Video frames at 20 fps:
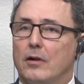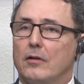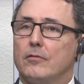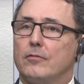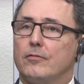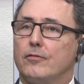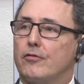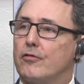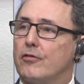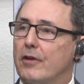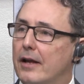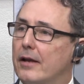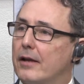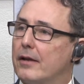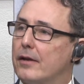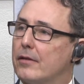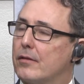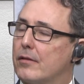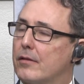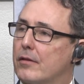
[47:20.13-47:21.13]

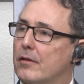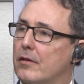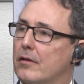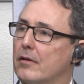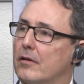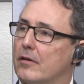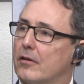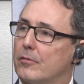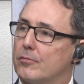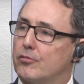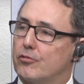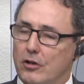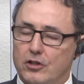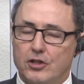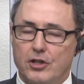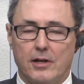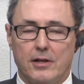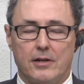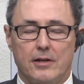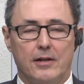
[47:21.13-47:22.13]
phrased the
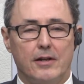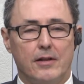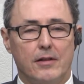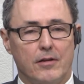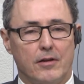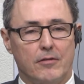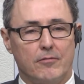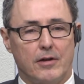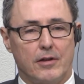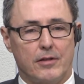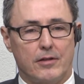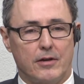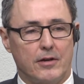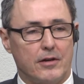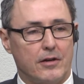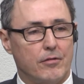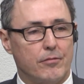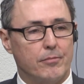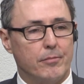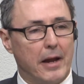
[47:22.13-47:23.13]
project is and whether
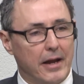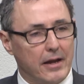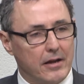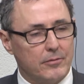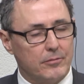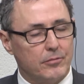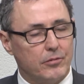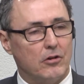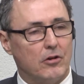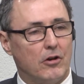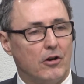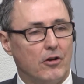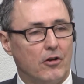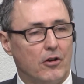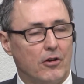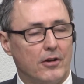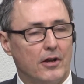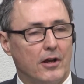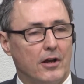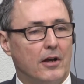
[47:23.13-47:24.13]
it is bankable or
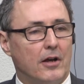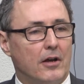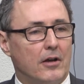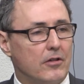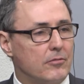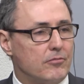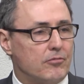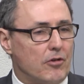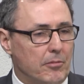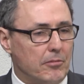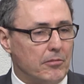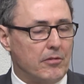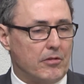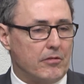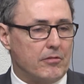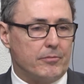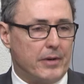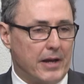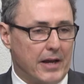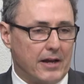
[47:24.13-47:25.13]
not. The problem is
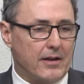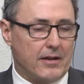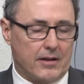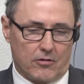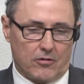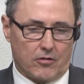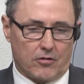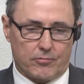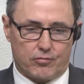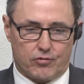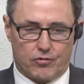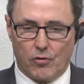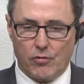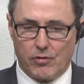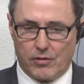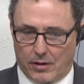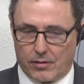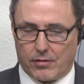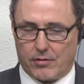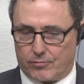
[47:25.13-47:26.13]
the bank cannot
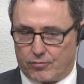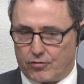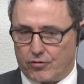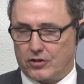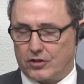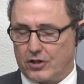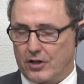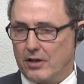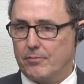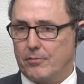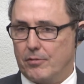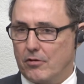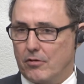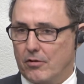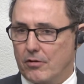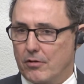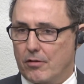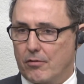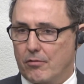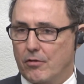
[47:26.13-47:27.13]
process the project
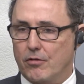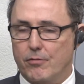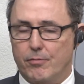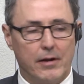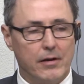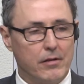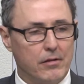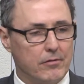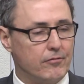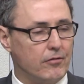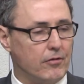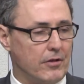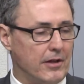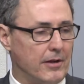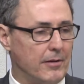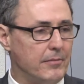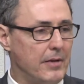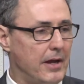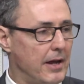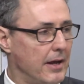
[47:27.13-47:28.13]
because it's too expensive for
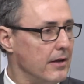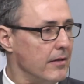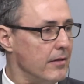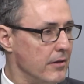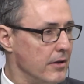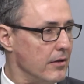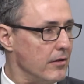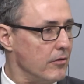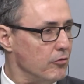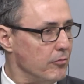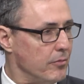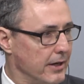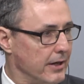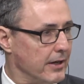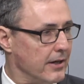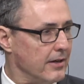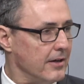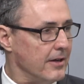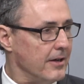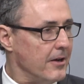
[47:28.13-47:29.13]
them, hence there's no
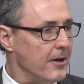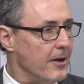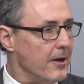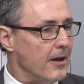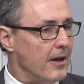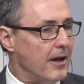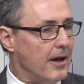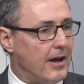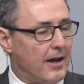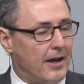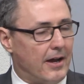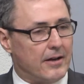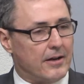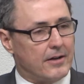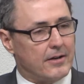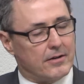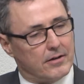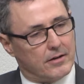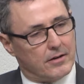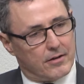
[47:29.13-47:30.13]
money.
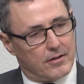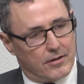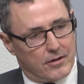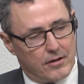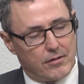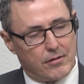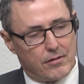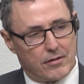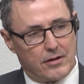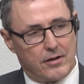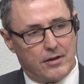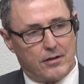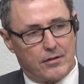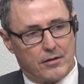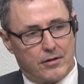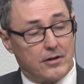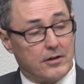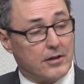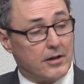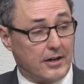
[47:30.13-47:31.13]
And this is
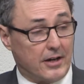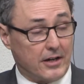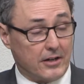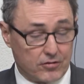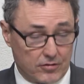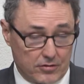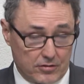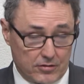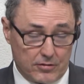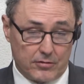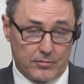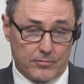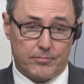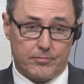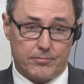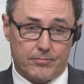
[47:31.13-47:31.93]
an international